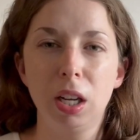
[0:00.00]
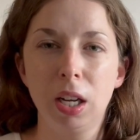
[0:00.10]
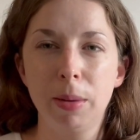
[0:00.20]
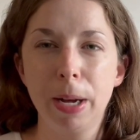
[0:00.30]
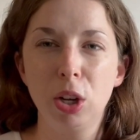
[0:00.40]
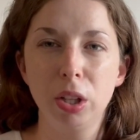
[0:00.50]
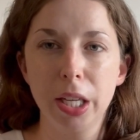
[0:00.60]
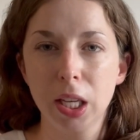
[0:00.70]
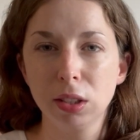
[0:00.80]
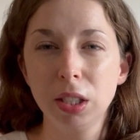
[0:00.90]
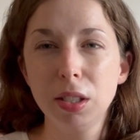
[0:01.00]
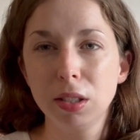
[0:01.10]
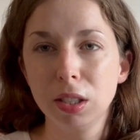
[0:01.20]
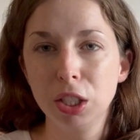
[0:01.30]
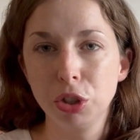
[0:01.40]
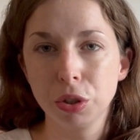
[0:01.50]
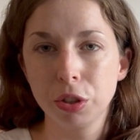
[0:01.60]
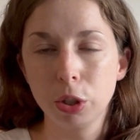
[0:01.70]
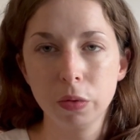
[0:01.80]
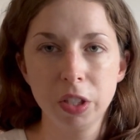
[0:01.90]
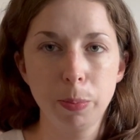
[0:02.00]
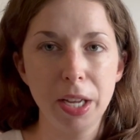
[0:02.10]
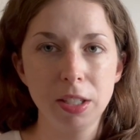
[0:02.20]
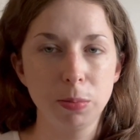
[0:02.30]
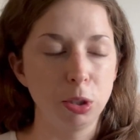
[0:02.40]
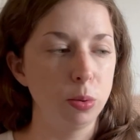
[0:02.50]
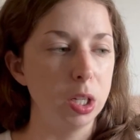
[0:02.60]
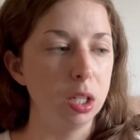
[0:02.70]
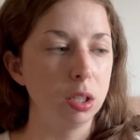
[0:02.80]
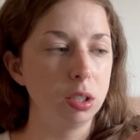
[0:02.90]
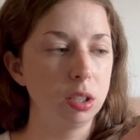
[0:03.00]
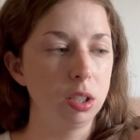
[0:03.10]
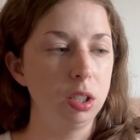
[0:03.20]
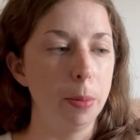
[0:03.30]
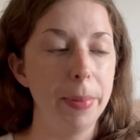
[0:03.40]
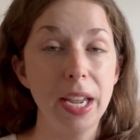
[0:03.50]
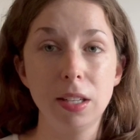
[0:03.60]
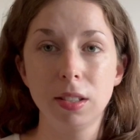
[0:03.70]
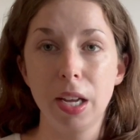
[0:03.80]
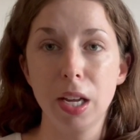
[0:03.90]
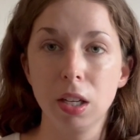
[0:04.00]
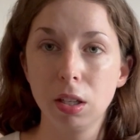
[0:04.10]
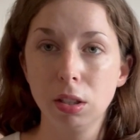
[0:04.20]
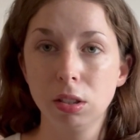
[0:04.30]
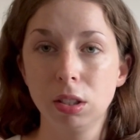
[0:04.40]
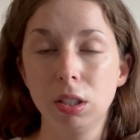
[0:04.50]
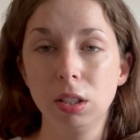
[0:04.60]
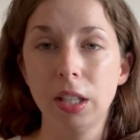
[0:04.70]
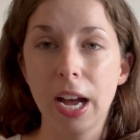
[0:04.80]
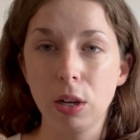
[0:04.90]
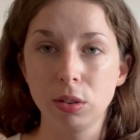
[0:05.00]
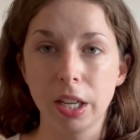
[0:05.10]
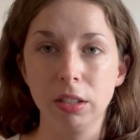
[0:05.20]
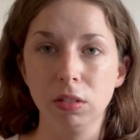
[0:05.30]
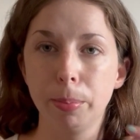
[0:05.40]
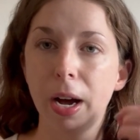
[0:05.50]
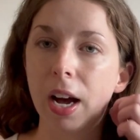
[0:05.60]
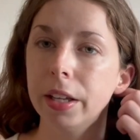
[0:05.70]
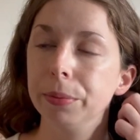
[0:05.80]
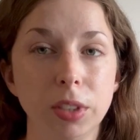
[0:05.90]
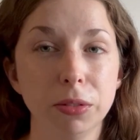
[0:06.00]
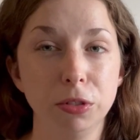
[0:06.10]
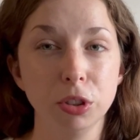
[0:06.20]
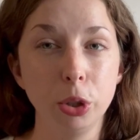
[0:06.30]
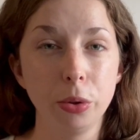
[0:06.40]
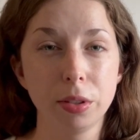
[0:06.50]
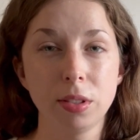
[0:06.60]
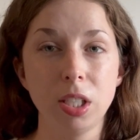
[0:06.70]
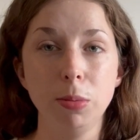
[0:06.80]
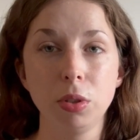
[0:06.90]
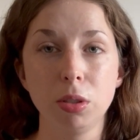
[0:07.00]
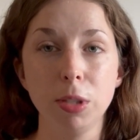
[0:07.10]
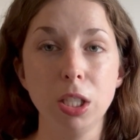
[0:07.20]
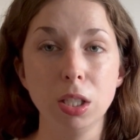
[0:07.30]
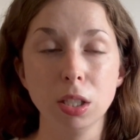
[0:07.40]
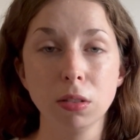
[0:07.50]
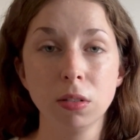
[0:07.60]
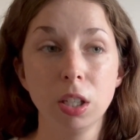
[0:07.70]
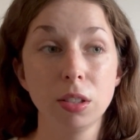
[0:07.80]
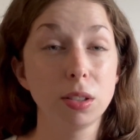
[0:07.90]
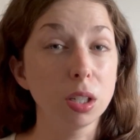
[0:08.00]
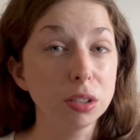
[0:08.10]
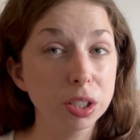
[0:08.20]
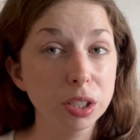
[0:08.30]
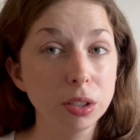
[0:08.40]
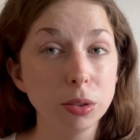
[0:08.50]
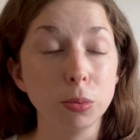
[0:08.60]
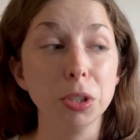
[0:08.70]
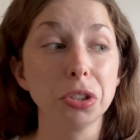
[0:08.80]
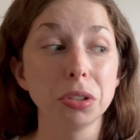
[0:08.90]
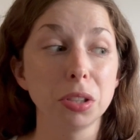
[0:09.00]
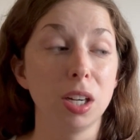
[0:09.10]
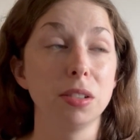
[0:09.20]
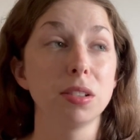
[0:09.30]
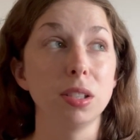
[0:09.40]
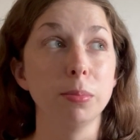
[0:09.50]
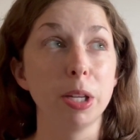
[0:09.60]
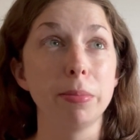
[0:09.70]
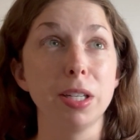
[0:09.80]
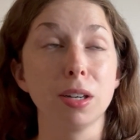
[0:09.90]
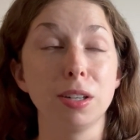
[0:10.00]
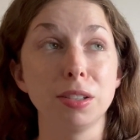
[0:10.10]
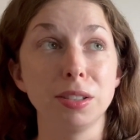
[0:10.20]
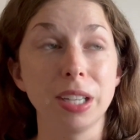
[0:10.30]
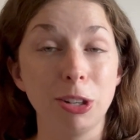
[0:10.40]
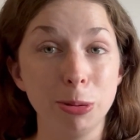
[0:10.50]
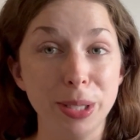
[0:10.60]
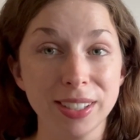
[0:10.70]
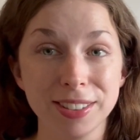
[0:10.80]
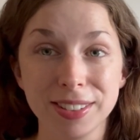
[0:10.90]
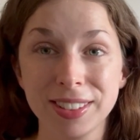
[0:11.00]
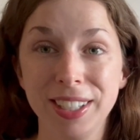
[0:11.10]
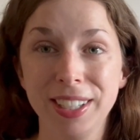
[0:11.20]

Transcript: about like at least an inch or so of space between the base and the outside of the pot. If growth seems to be stunted, which honestly might be hard to tell because